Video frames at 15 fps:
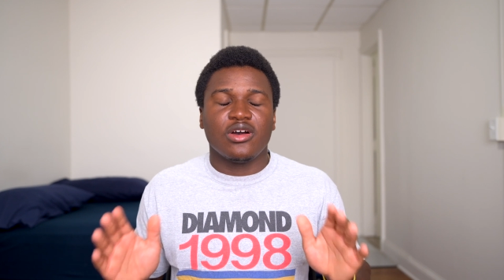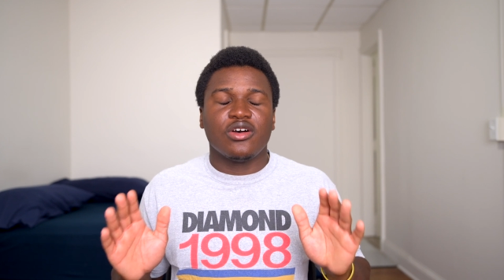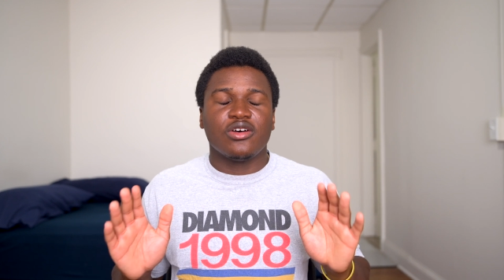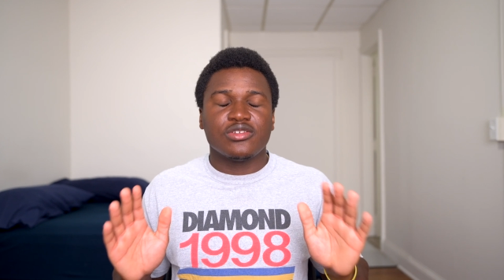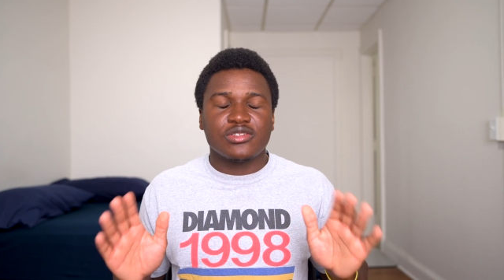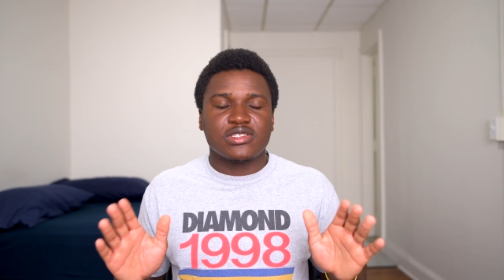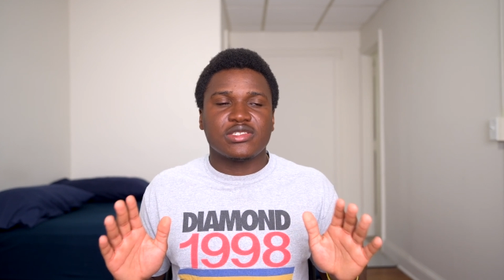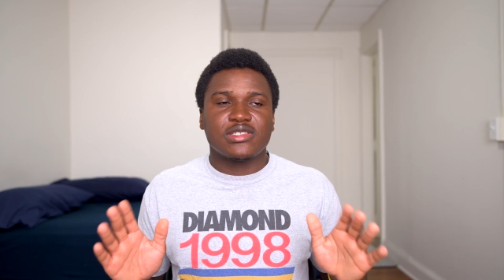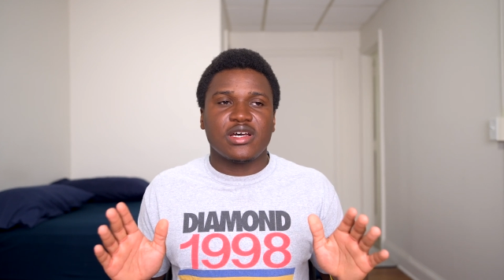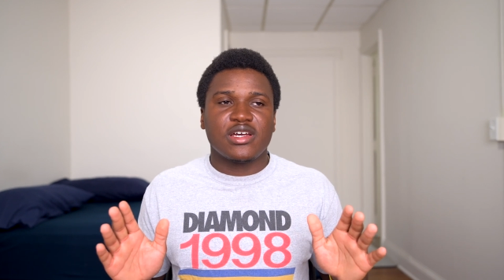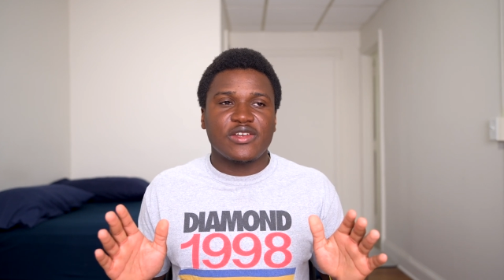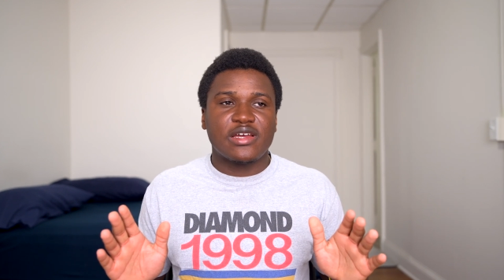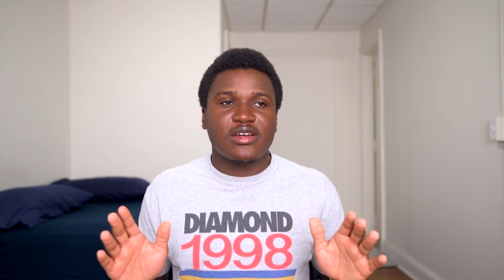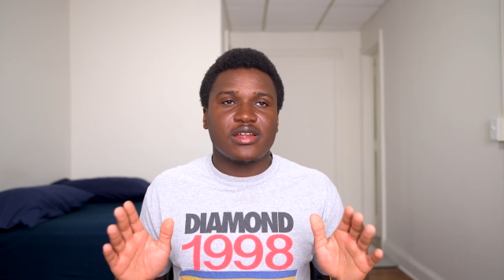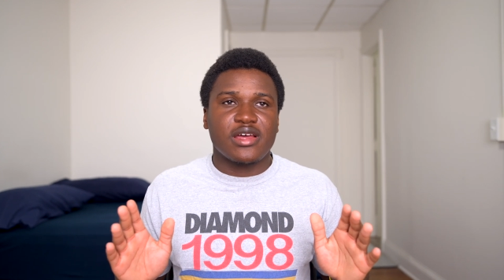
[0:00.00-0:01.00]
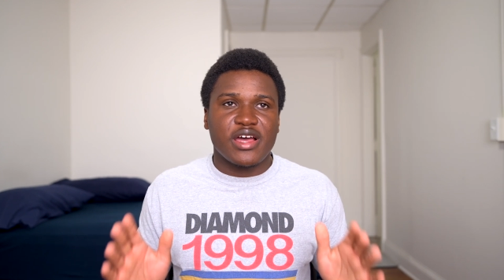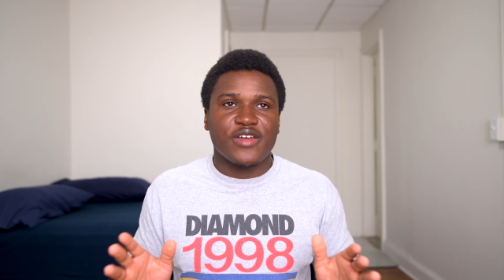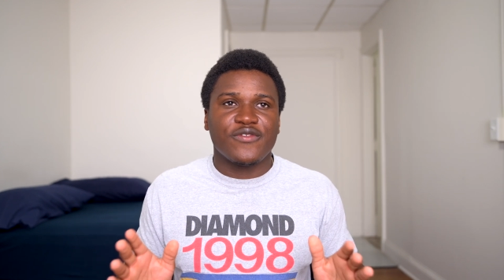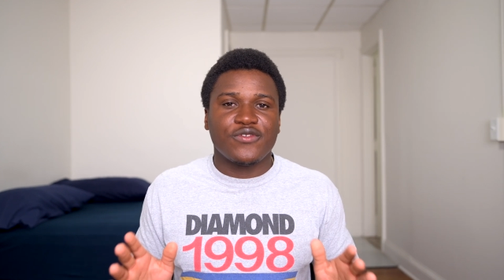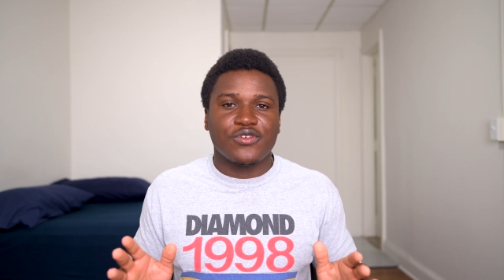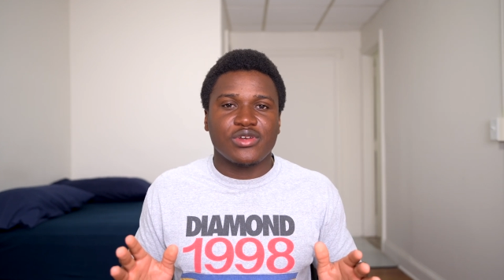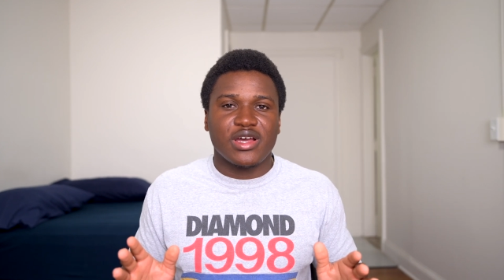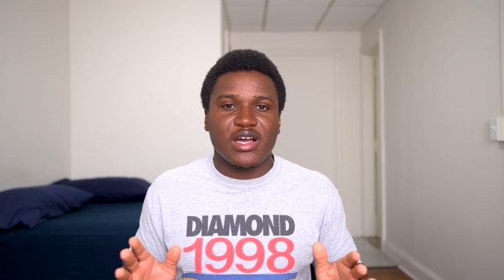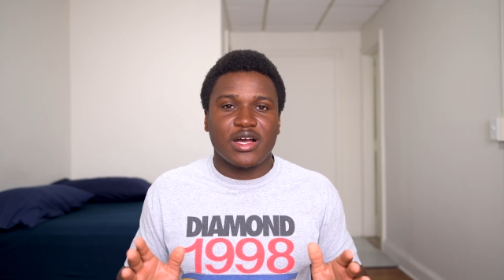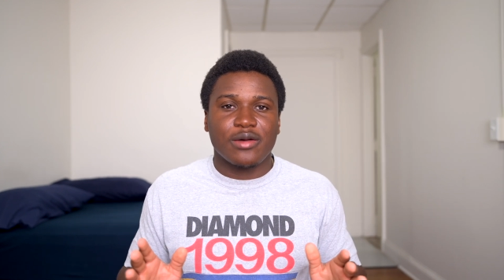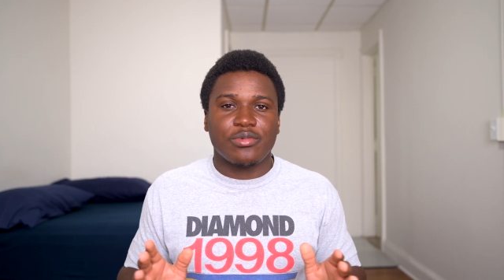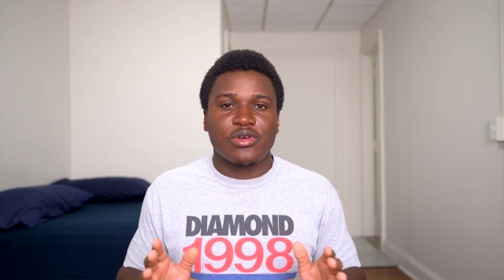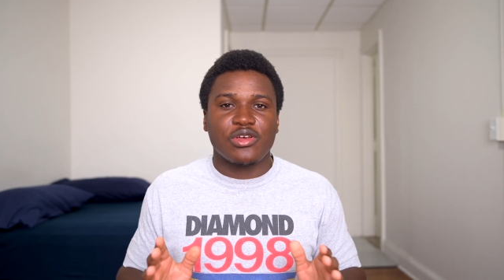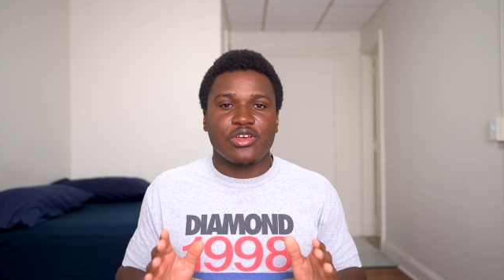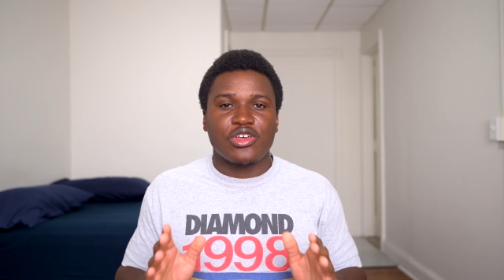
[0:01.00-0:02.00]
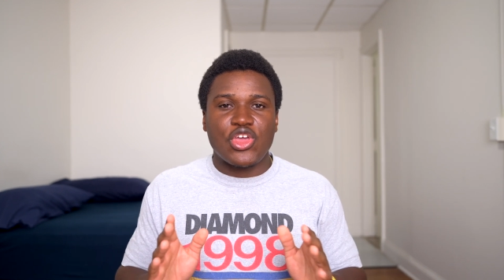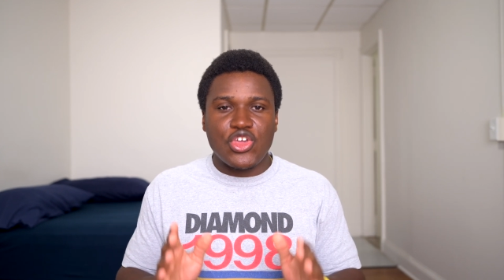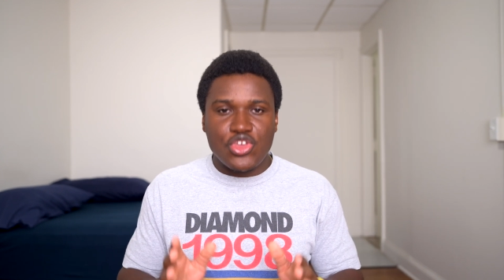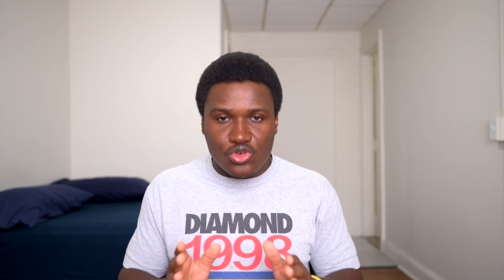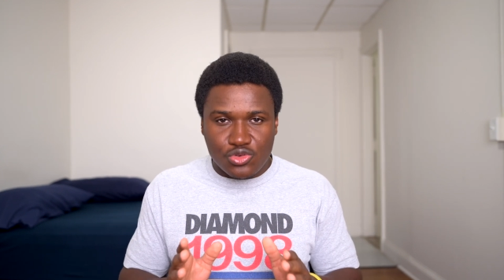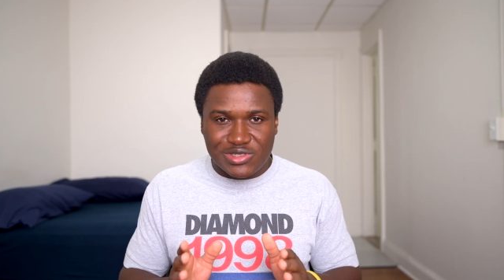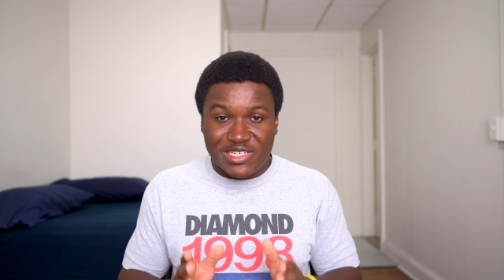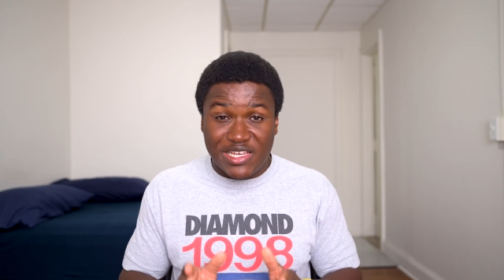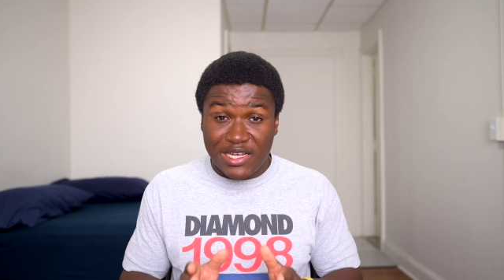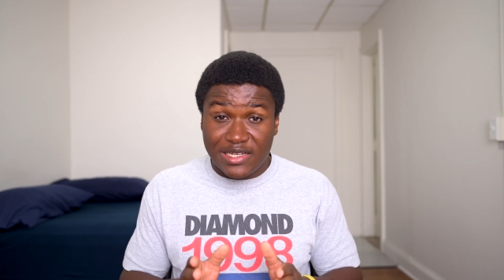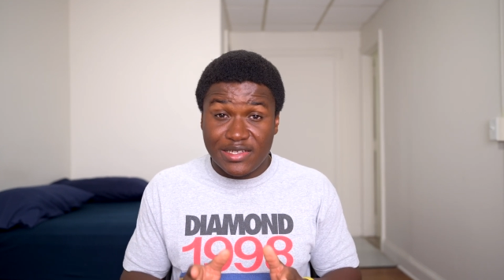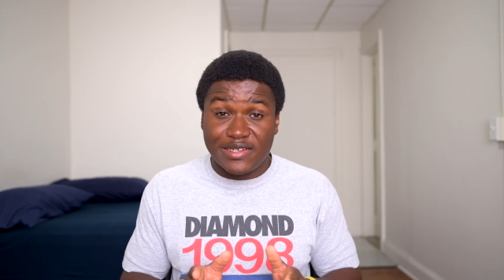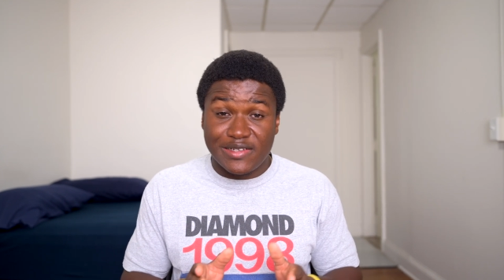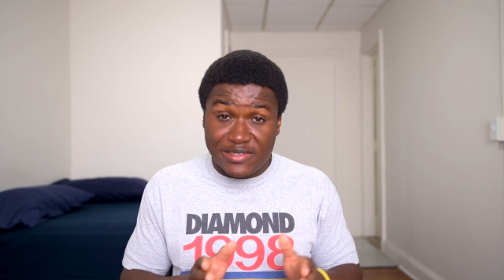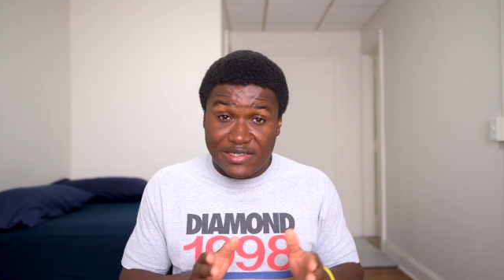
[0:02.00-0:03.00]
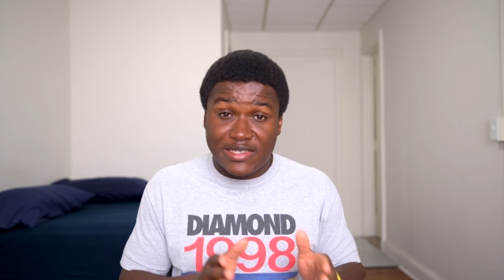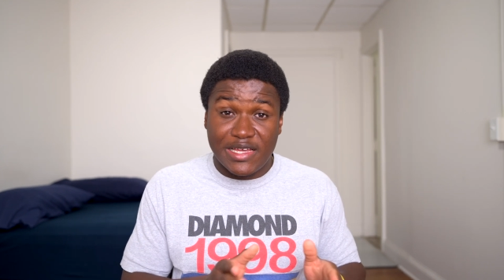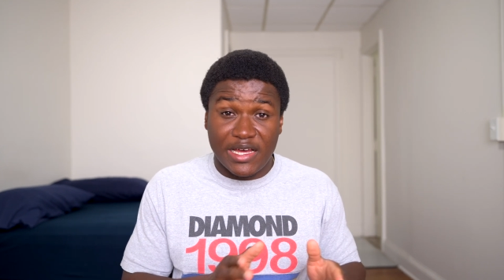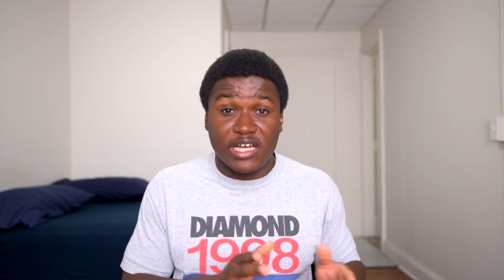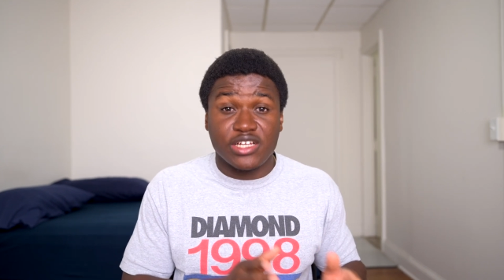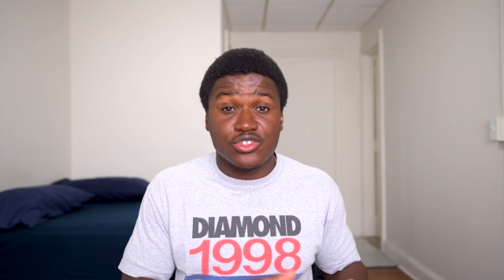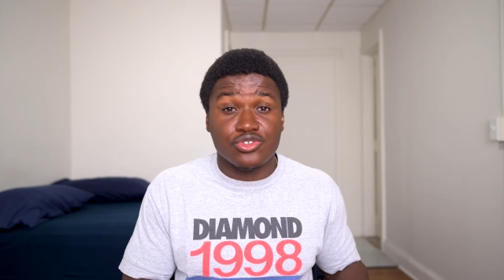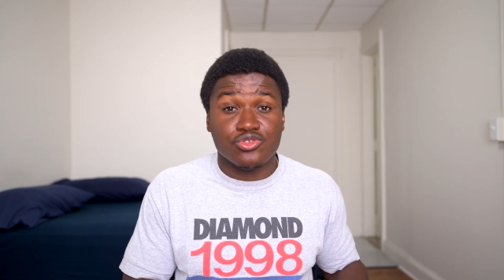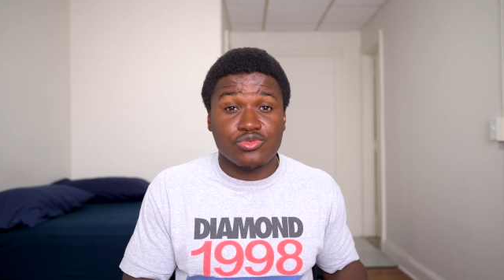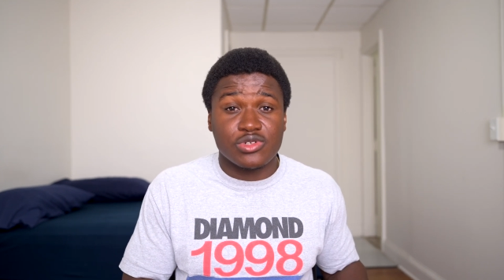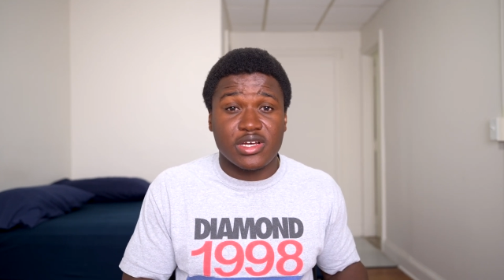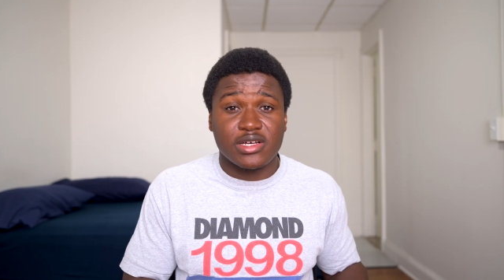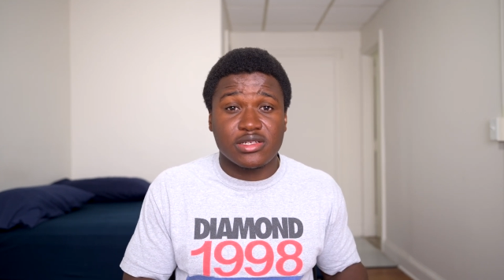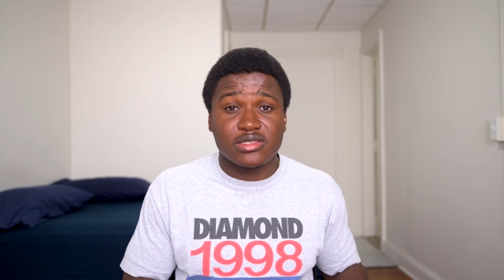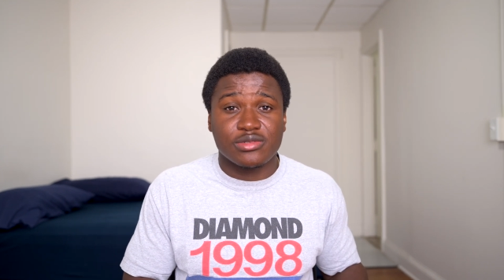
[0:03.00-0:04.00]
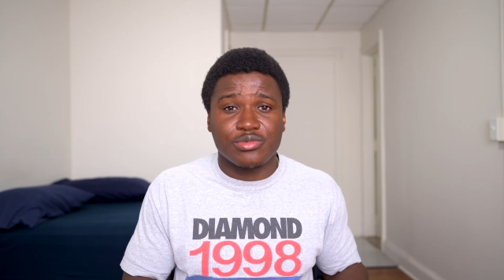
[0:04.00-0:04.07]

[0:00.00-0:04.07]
On the standard iPhone app, you technically can do that,